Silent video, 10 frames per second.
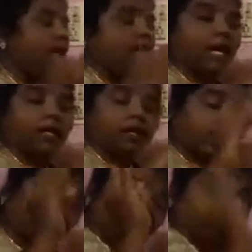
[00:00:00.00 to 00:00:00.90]
and
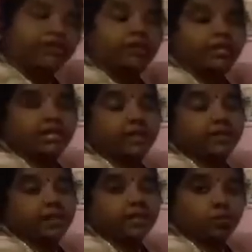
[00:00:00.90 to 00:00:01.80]
even if it is
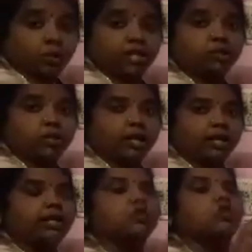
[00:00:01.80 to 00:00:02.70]
having a sweet
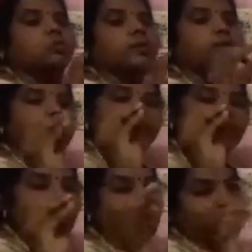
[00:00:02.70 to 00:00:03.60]
smelling, it should be very
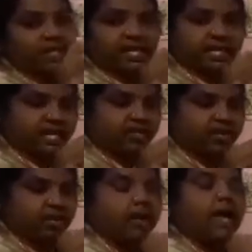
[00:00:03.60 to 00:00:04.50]
toxic in nature.